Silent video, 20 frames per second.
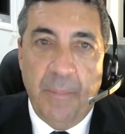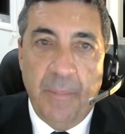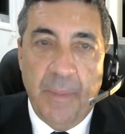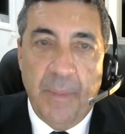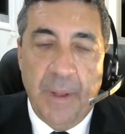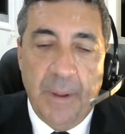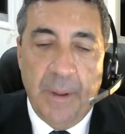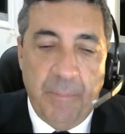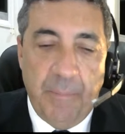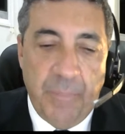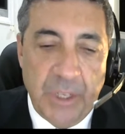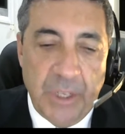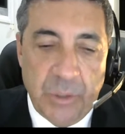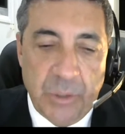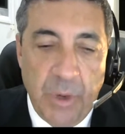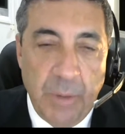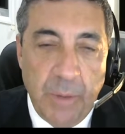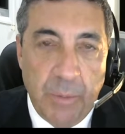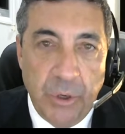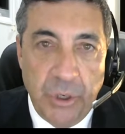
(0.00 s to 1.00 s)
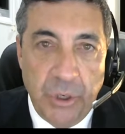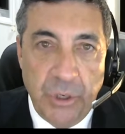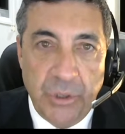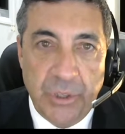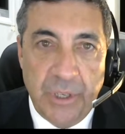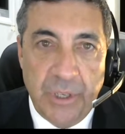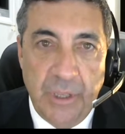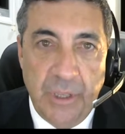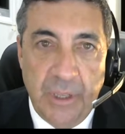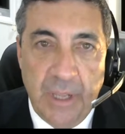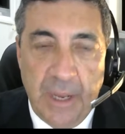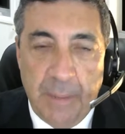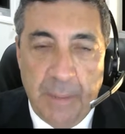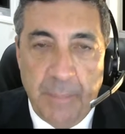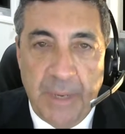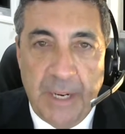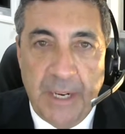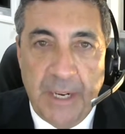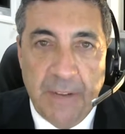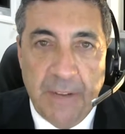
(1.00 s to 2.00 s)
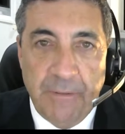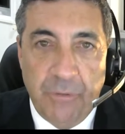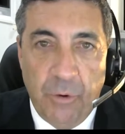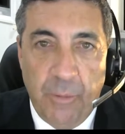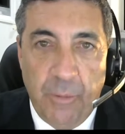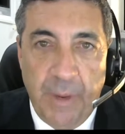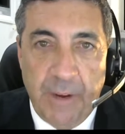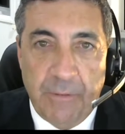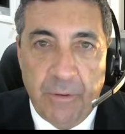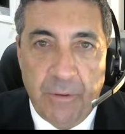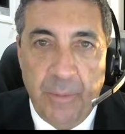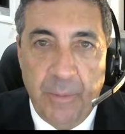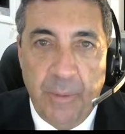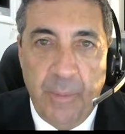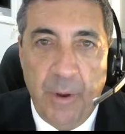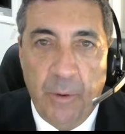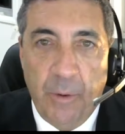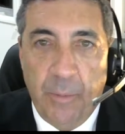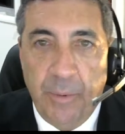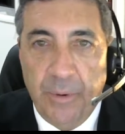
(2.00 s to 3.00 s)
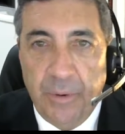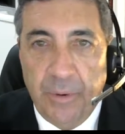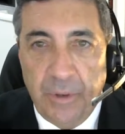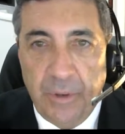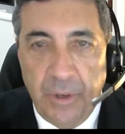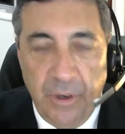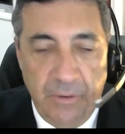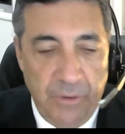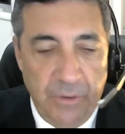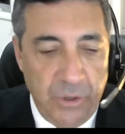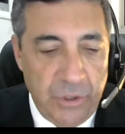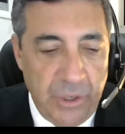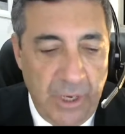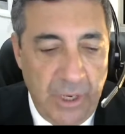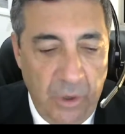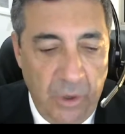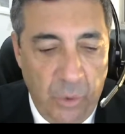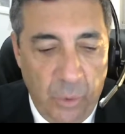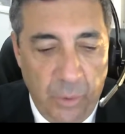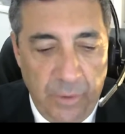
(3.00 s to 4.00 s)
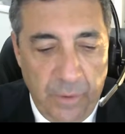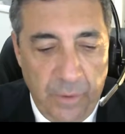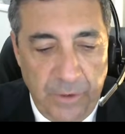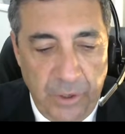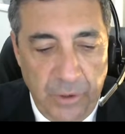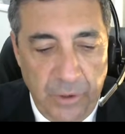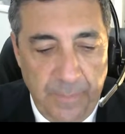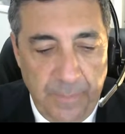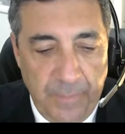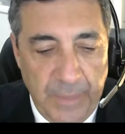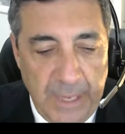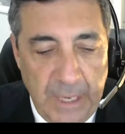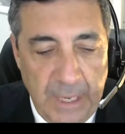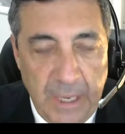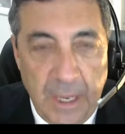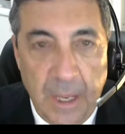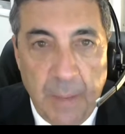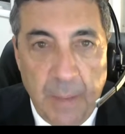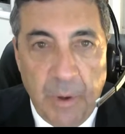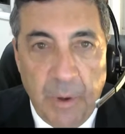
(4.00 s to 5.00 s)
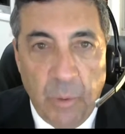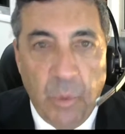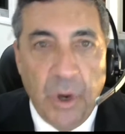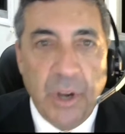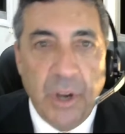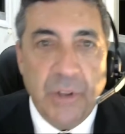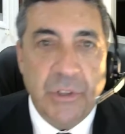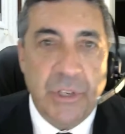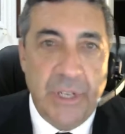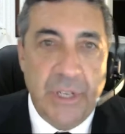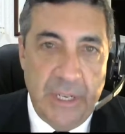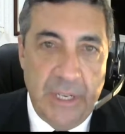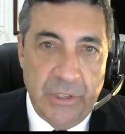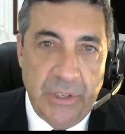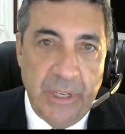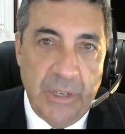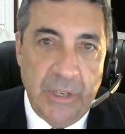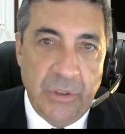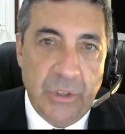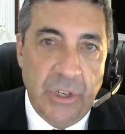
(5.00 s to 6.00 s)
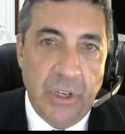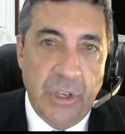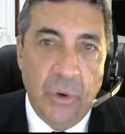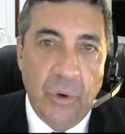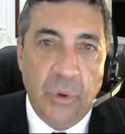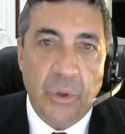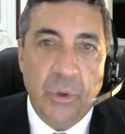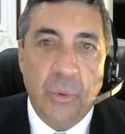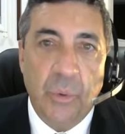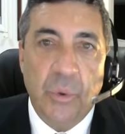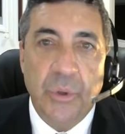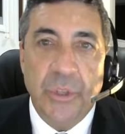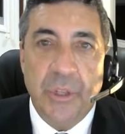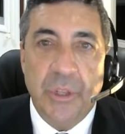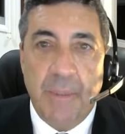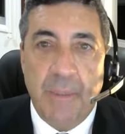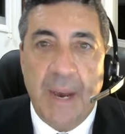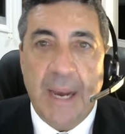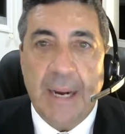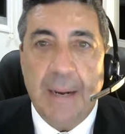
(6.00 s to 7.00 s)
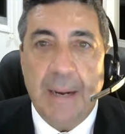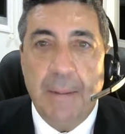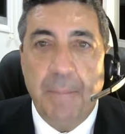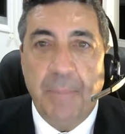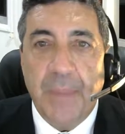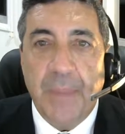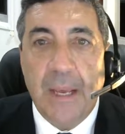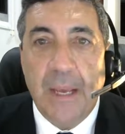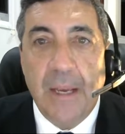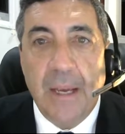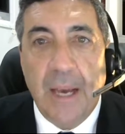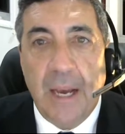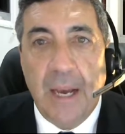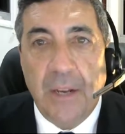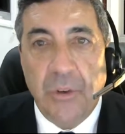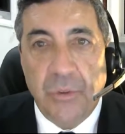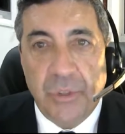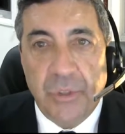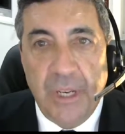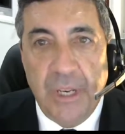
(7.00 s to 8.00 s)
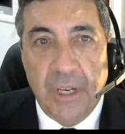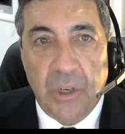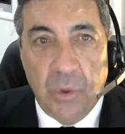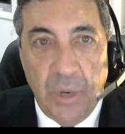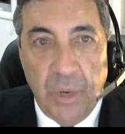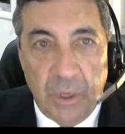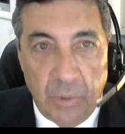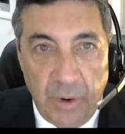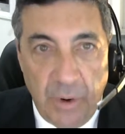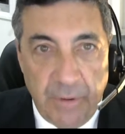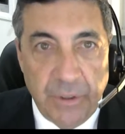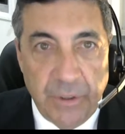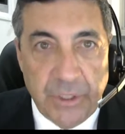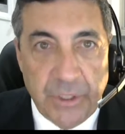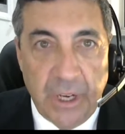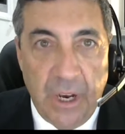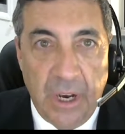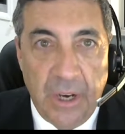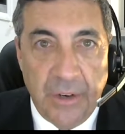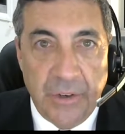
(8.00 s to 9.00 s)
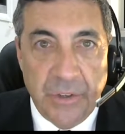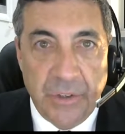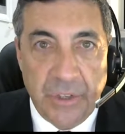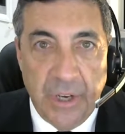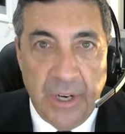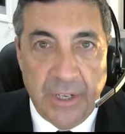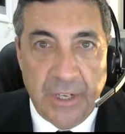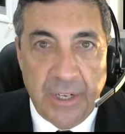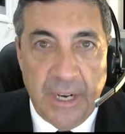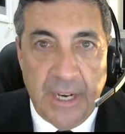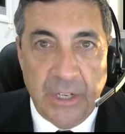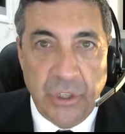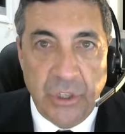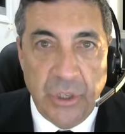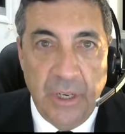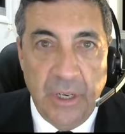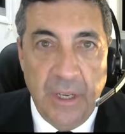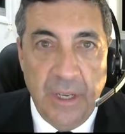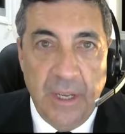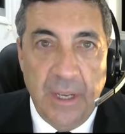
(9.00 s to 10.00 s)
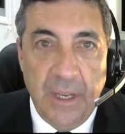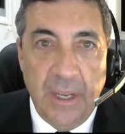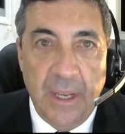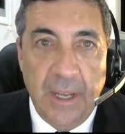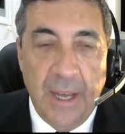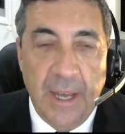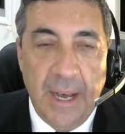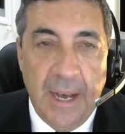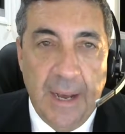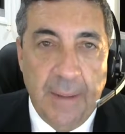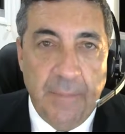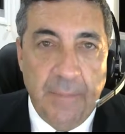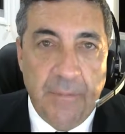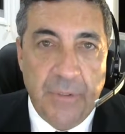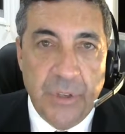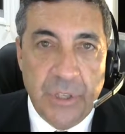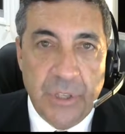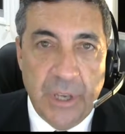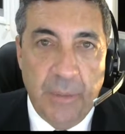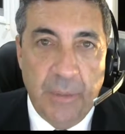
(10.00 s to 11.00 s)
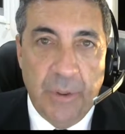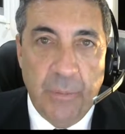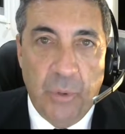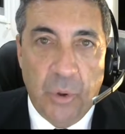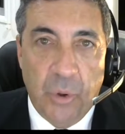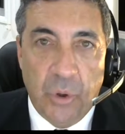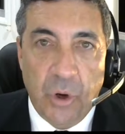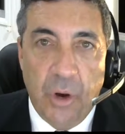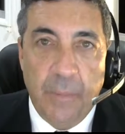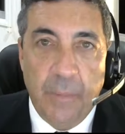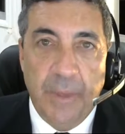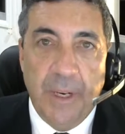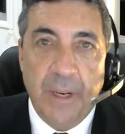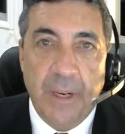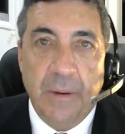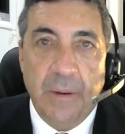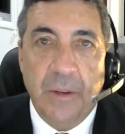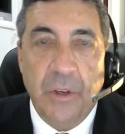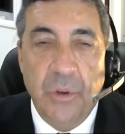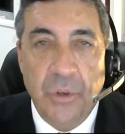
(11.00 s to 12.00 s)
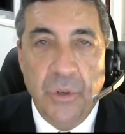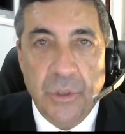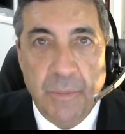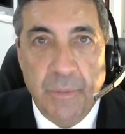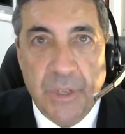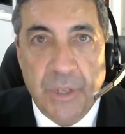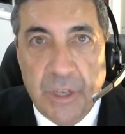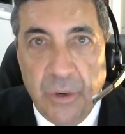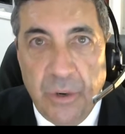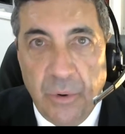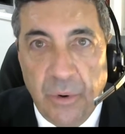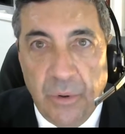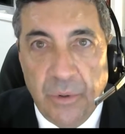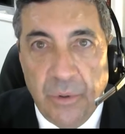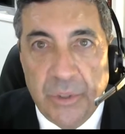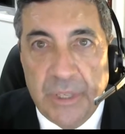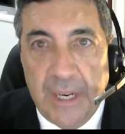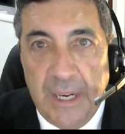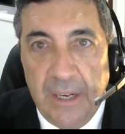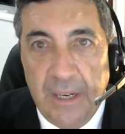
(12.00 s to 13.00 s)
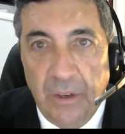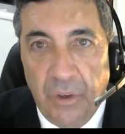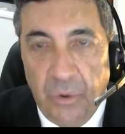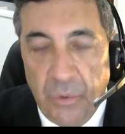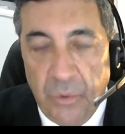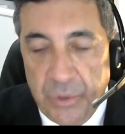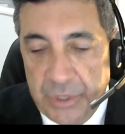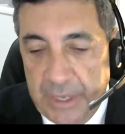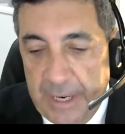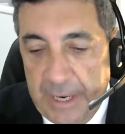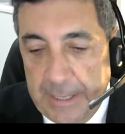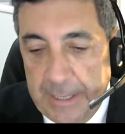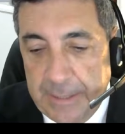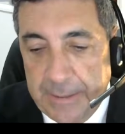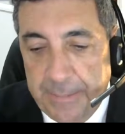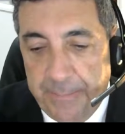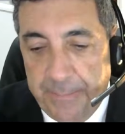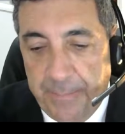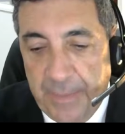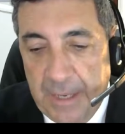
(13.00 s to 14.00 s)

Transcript: It's reproduced in PDF format from the Melbourne University Law Review. But what I'd suggest is that you look towards the back and you'll see a quick reference guide to citation for some of the more commonly used materials in law studies.